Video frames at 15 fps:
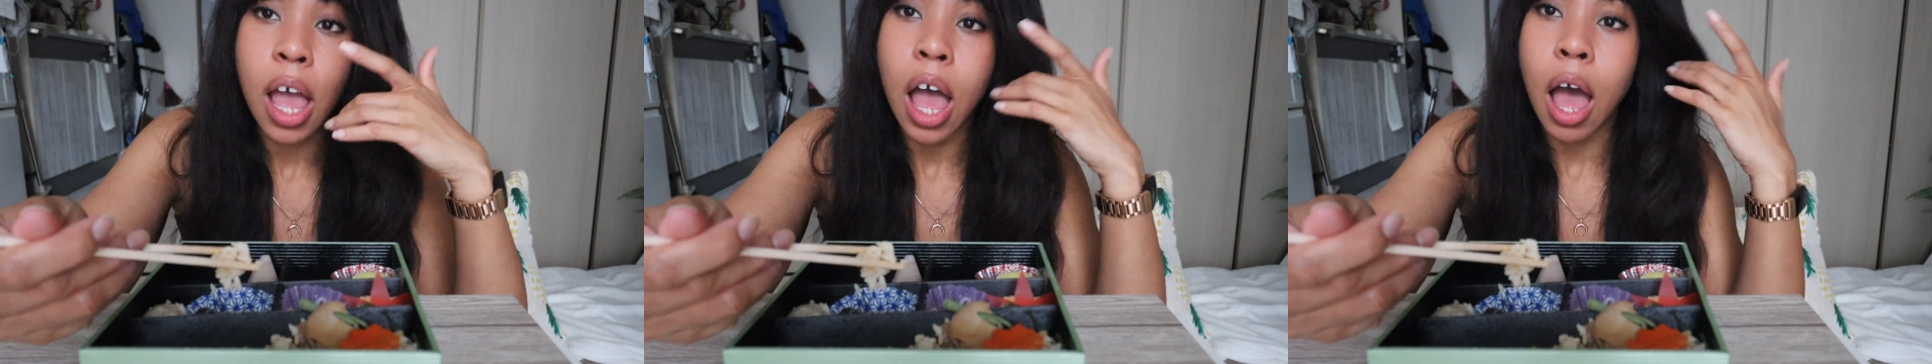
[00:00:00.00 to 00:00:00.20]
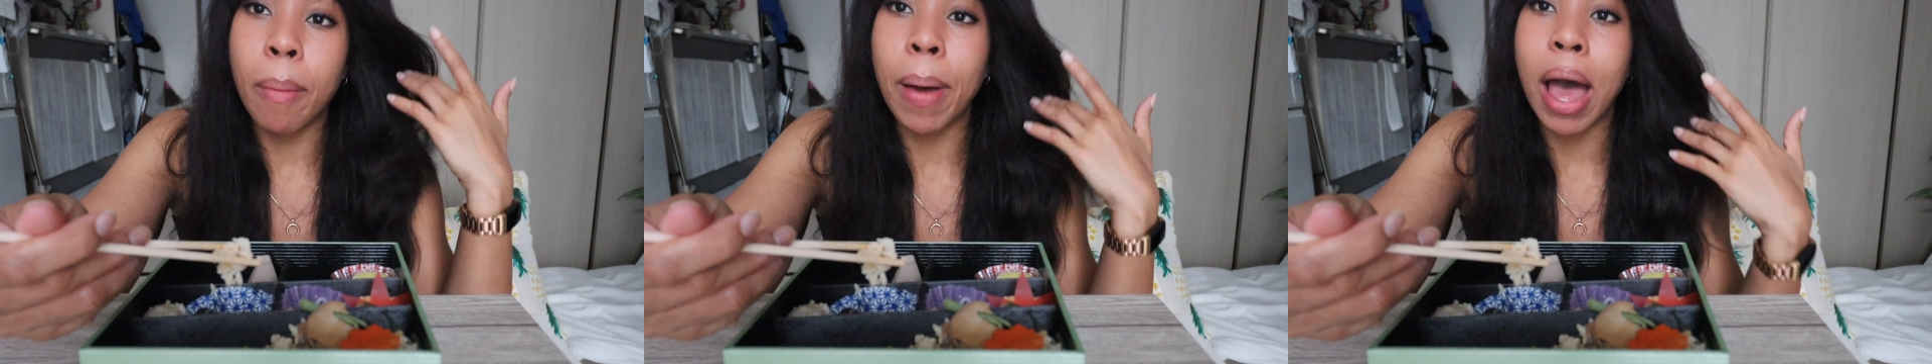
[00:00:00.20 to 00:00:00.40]

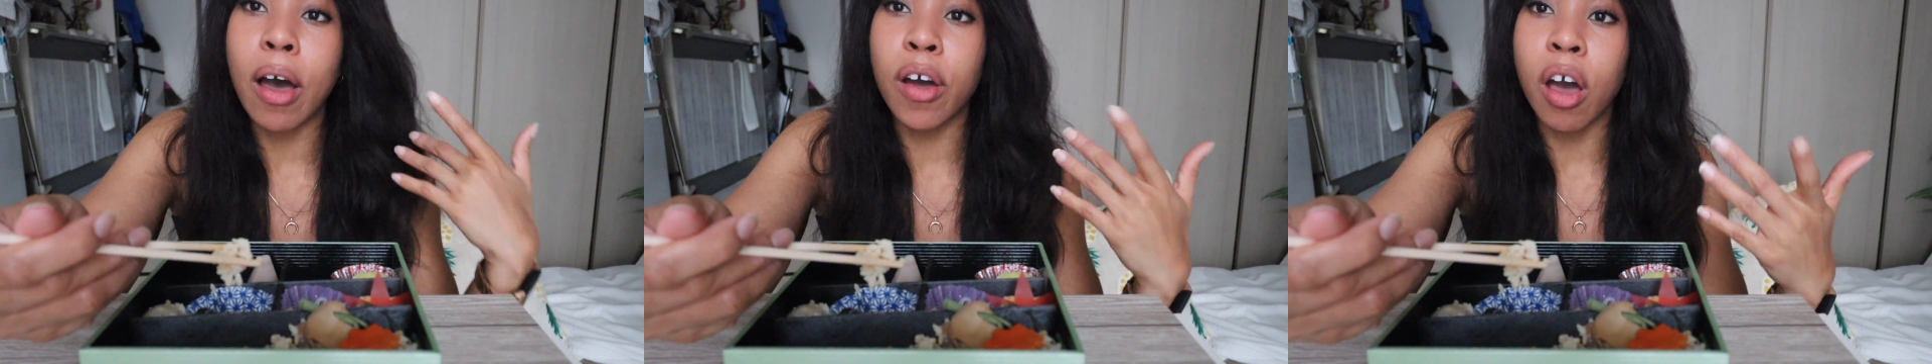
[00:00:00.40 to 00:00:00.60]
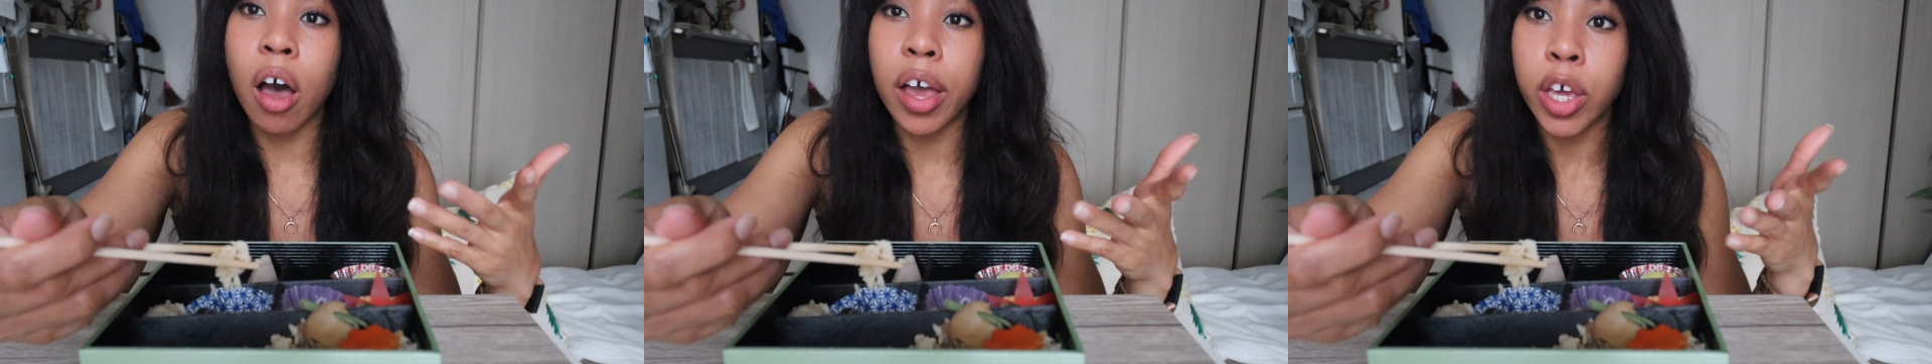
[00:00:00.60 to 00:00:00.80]
about
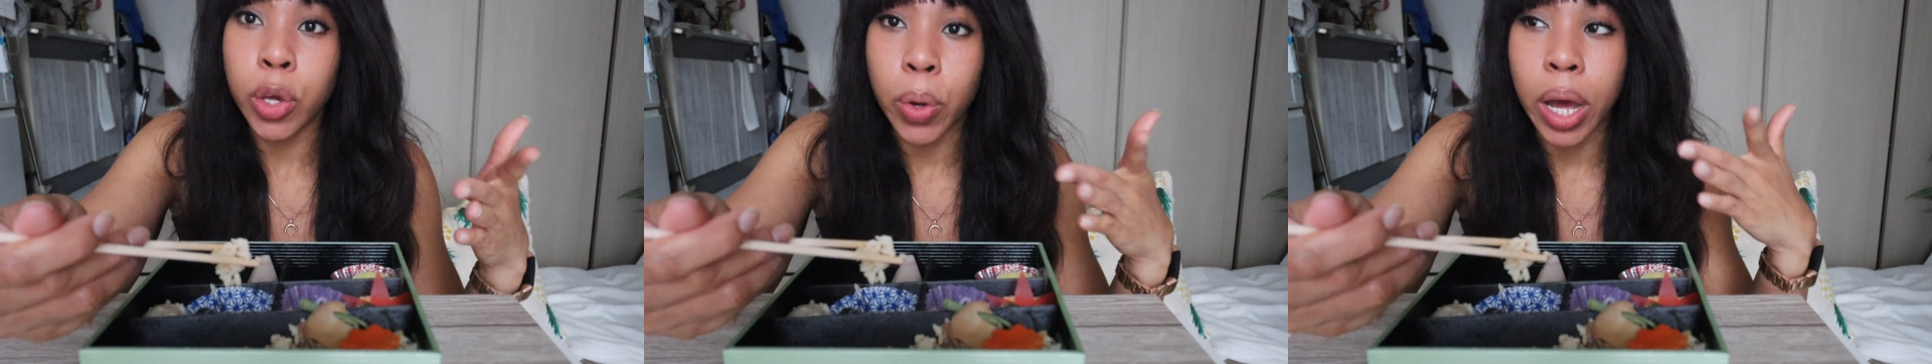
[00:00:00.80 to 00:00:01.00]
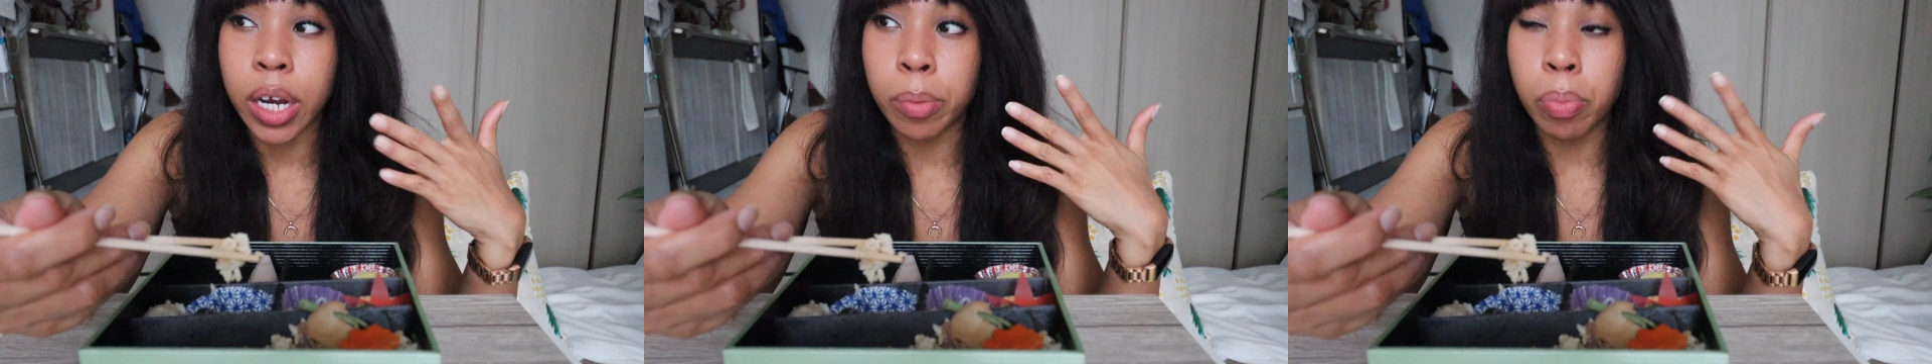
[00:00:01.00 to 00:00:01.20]
a guy who
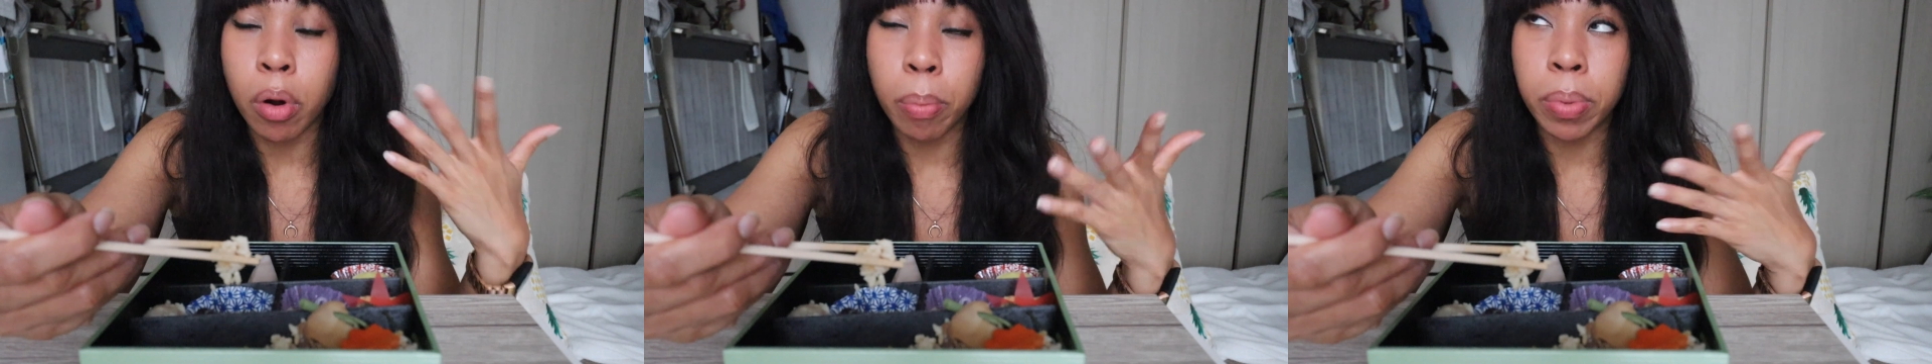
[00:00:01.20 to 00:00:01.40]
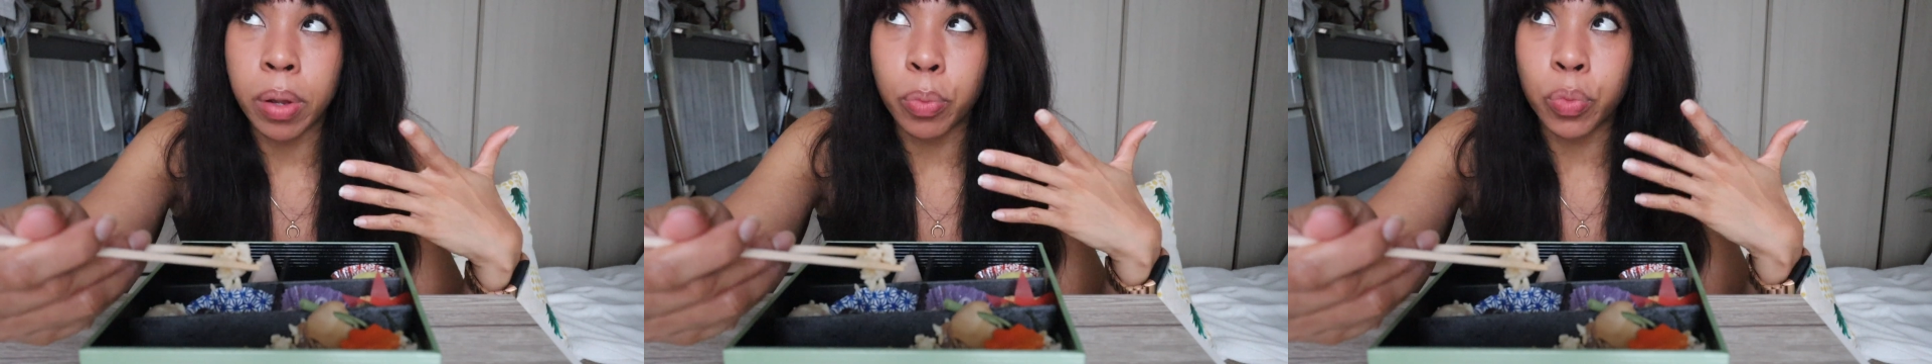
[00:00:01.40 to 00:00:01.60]
had a
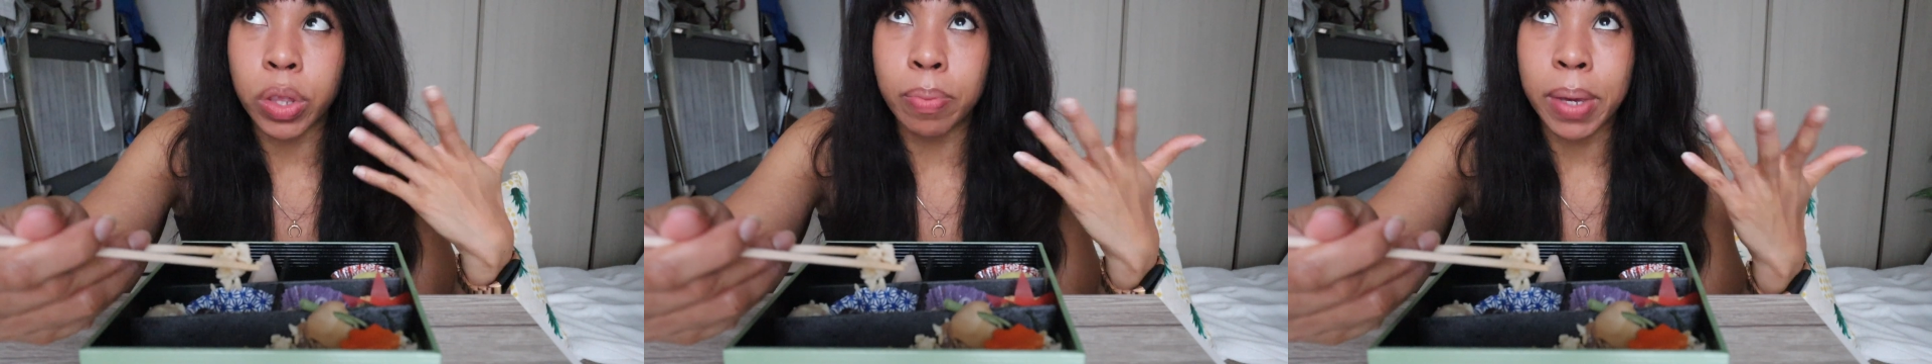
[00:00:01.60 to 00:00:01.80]
problem with